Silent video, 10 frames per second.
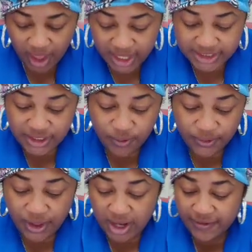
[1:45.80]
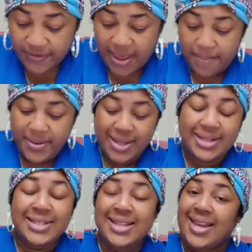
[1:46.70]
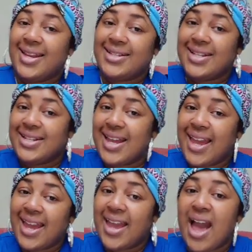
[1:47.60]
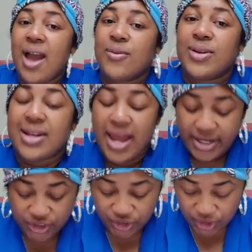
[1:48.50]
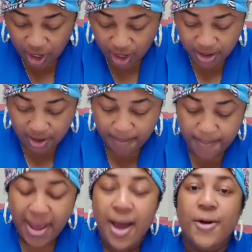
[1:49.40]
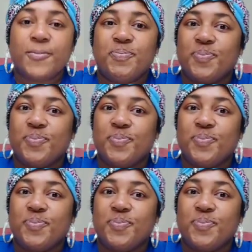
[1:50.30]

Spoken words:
So, with all of that being said, today I would like to talk about